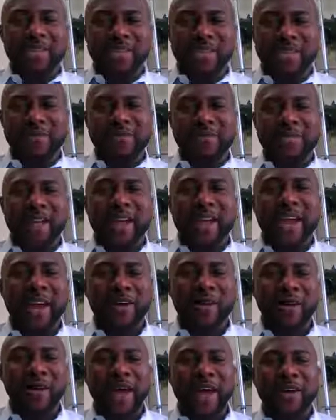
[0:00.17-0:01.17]
this is Mr.
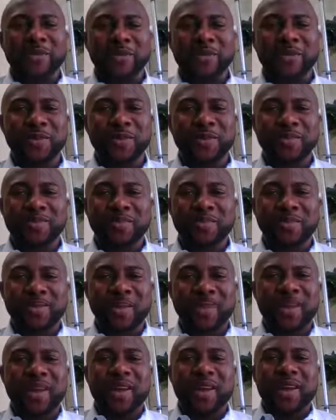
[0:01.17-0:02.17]
Henry Ukazu.
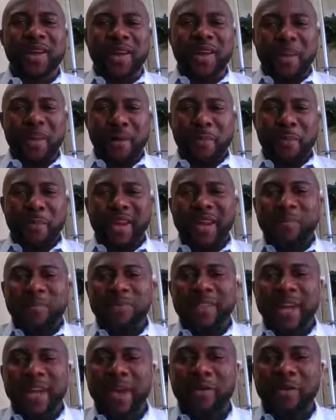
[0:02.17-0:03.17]
My name
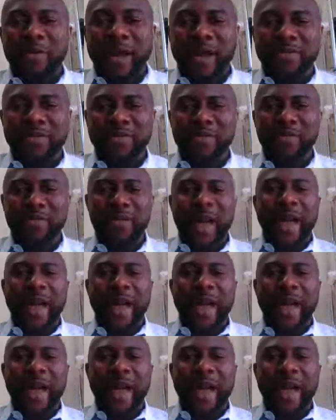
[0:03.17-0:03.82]
is Henry Ukazu.